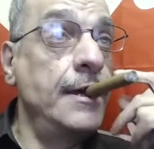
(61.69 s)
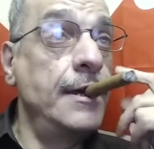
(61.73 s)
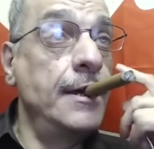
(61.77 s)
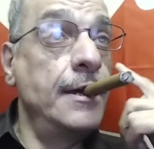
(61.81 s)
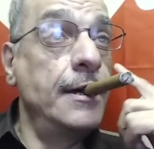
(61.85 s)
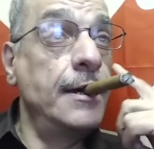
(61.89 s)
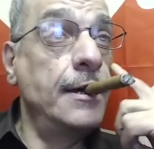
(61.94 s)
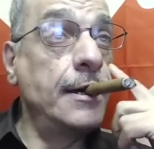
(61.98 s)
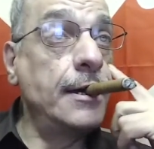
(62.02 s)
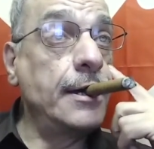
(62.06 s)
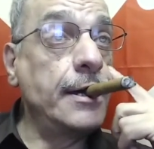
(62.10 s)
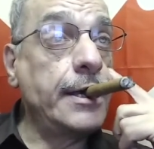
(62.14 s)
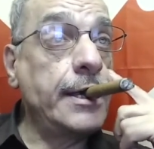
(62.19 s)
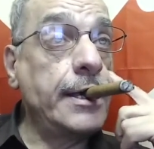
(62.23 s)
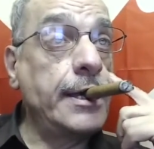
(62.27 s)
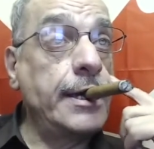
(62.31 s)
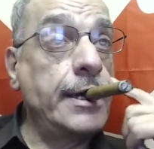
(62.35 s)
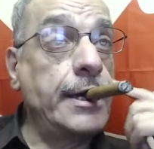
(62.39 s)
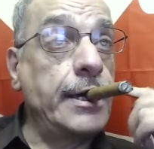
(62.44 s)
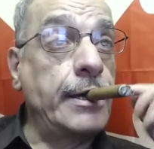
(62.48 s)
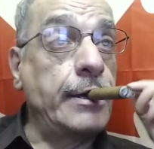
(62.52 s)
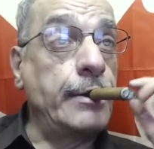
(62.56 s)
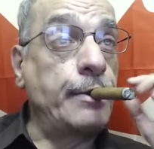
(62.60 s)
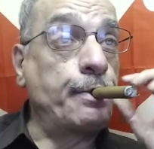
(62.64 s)

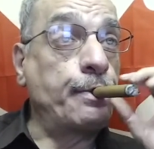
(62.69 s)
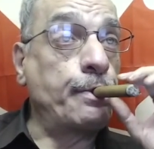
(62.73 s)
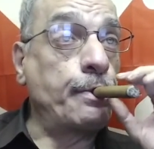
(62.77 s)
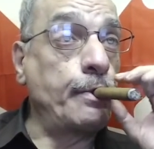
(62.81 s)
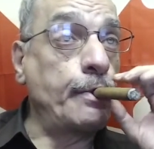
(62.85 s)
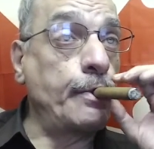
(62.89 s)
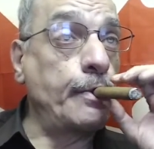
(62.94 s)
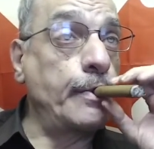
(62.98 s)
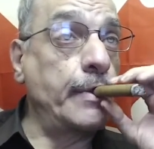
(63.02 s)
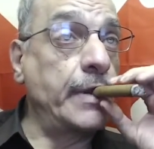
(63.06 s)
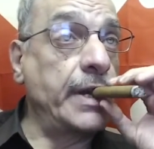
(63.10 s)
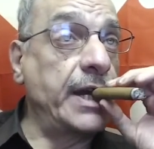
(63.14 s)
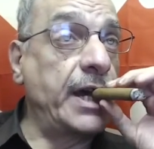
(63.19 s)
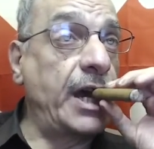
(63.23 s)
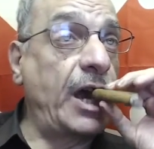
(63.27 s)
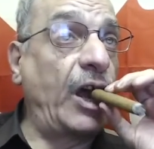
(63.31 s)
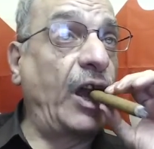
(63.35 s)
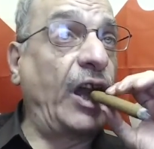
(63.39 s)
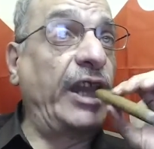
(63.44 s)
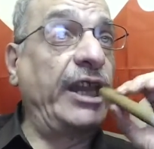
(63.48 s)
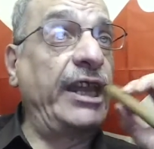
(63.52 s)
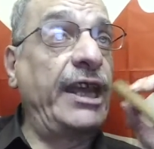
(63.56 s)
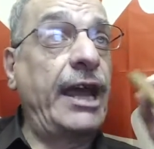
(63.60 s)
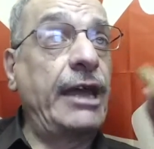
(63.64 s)
Okay, now
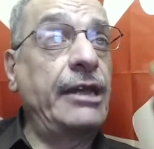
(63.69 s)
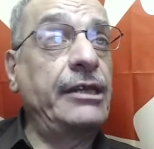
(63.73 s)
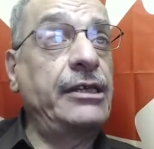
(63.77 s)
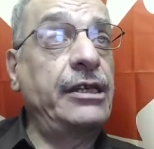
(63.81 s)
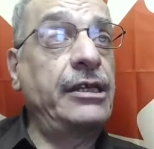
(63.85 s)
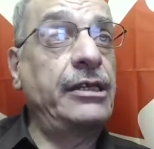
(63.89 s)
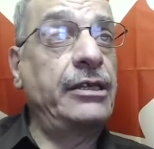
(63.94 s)
the accent